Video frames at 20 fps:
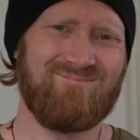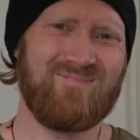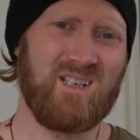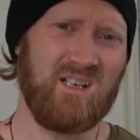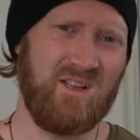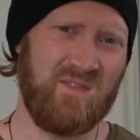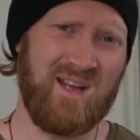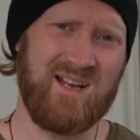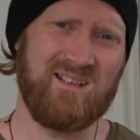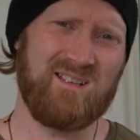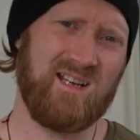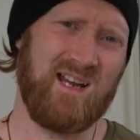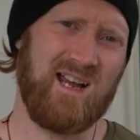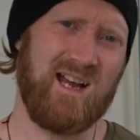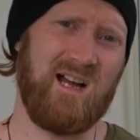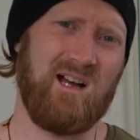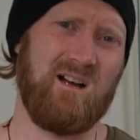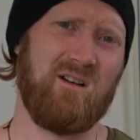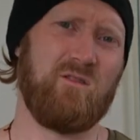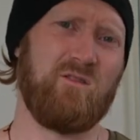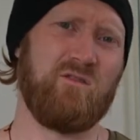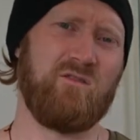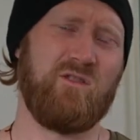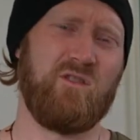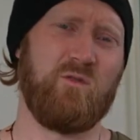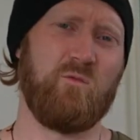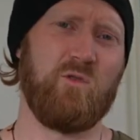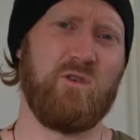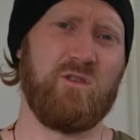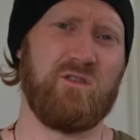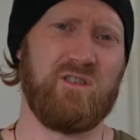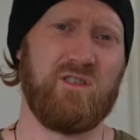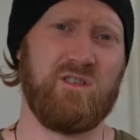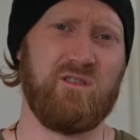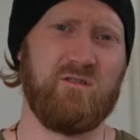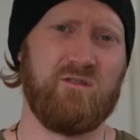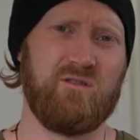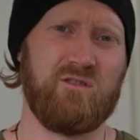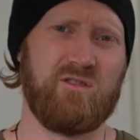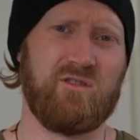And that's how the word's
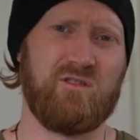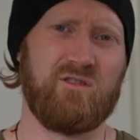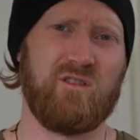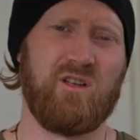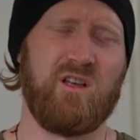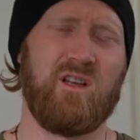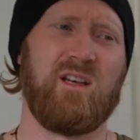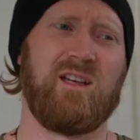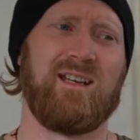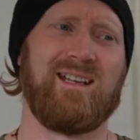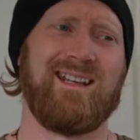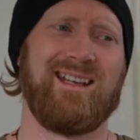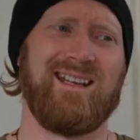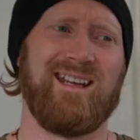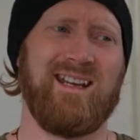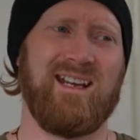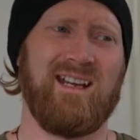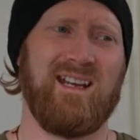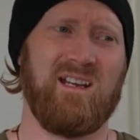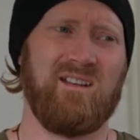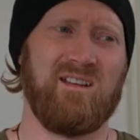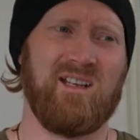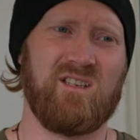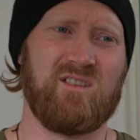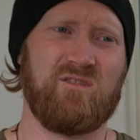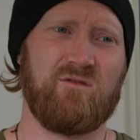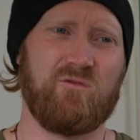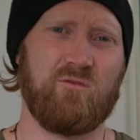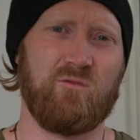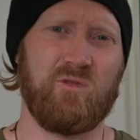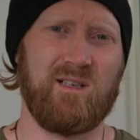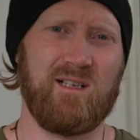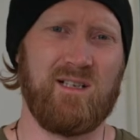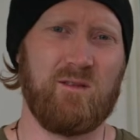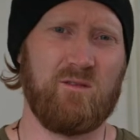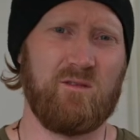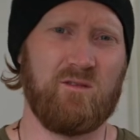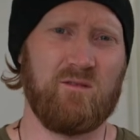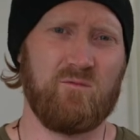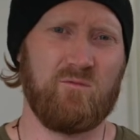used, and that's
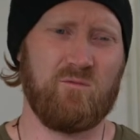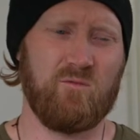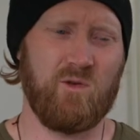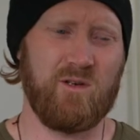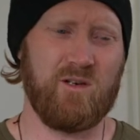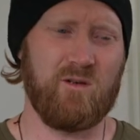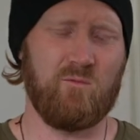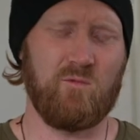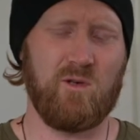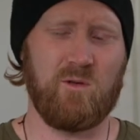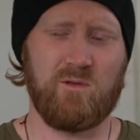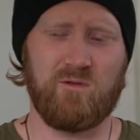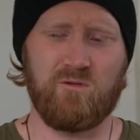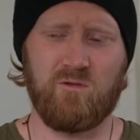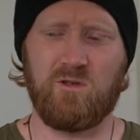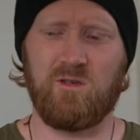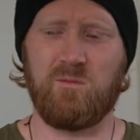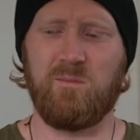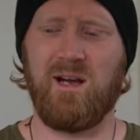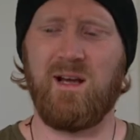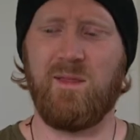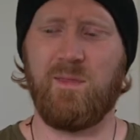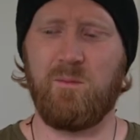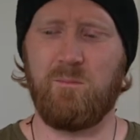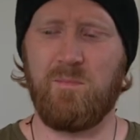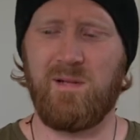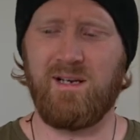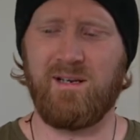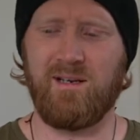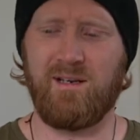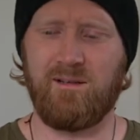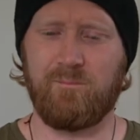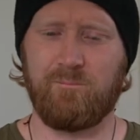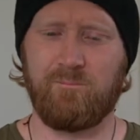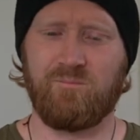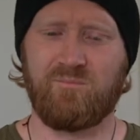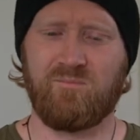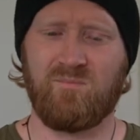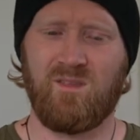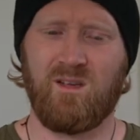really what we're talking about in the meaning.
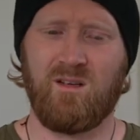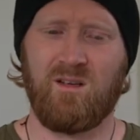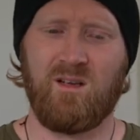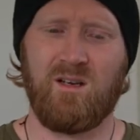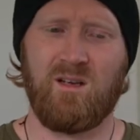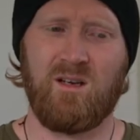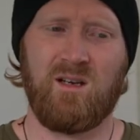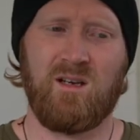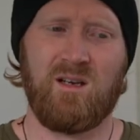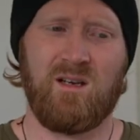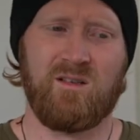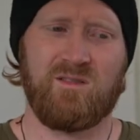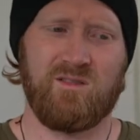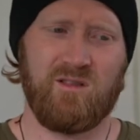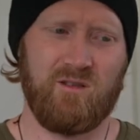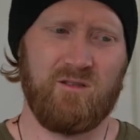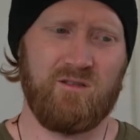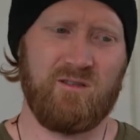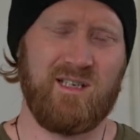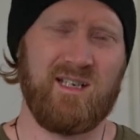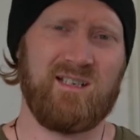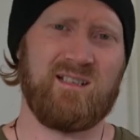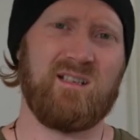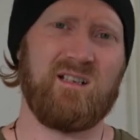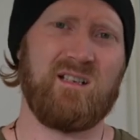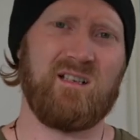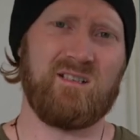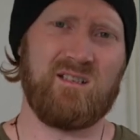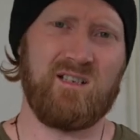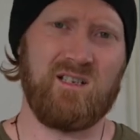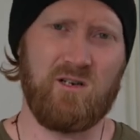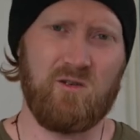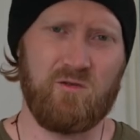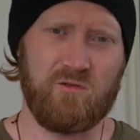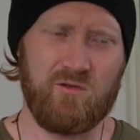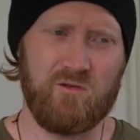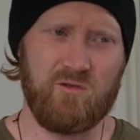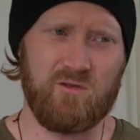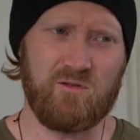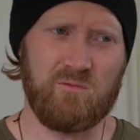So yes, it is the
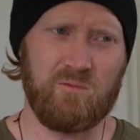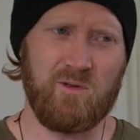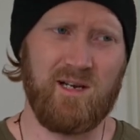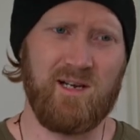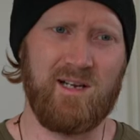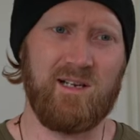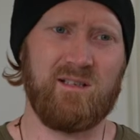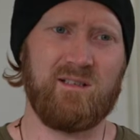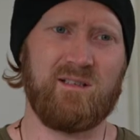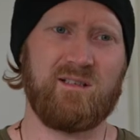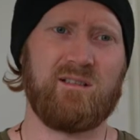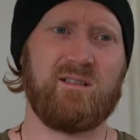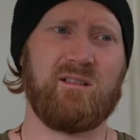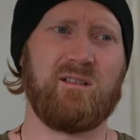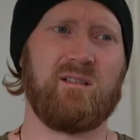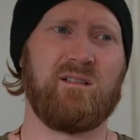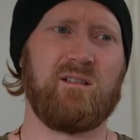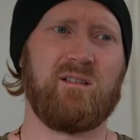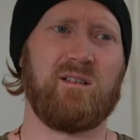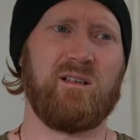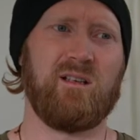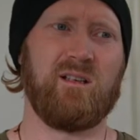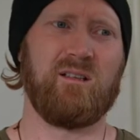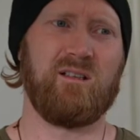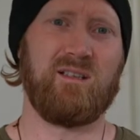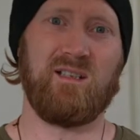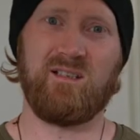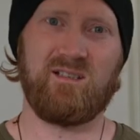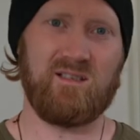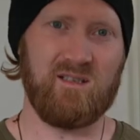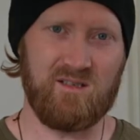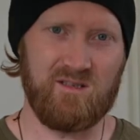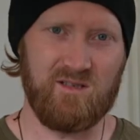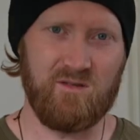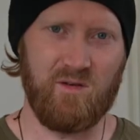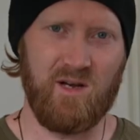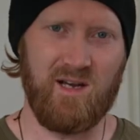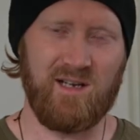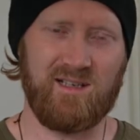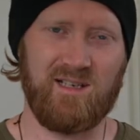Old Norse ways. Yes, it's the
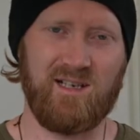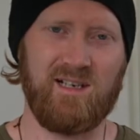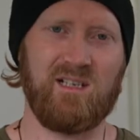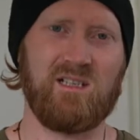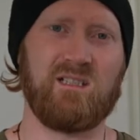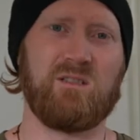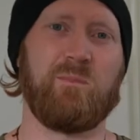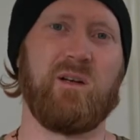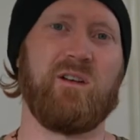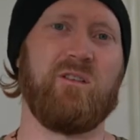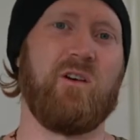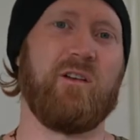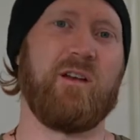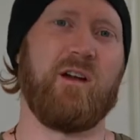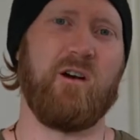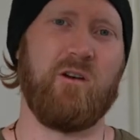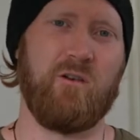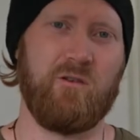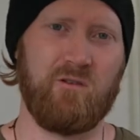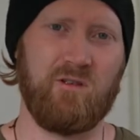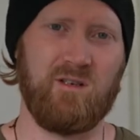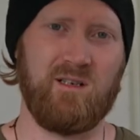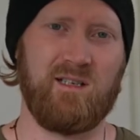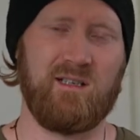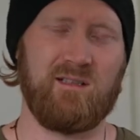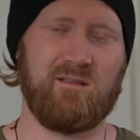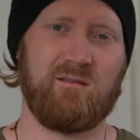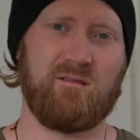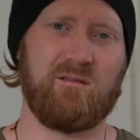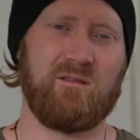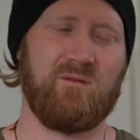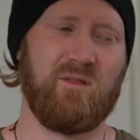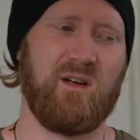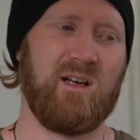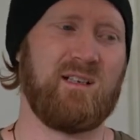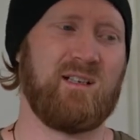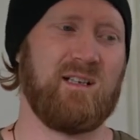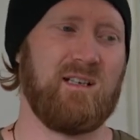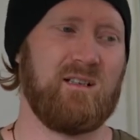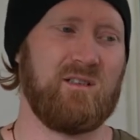Vikings, but not only the
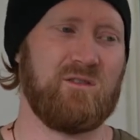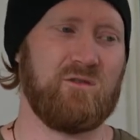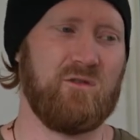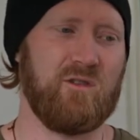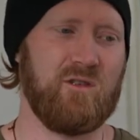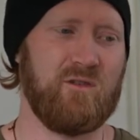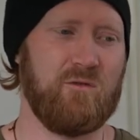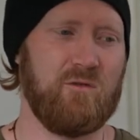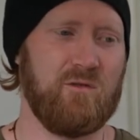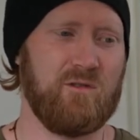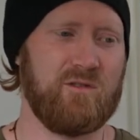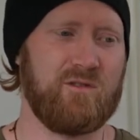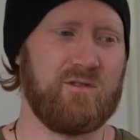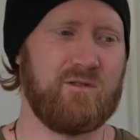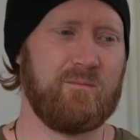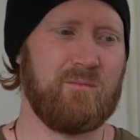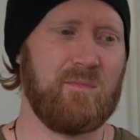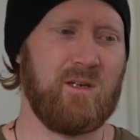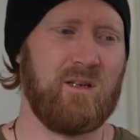Vikings or the Norse.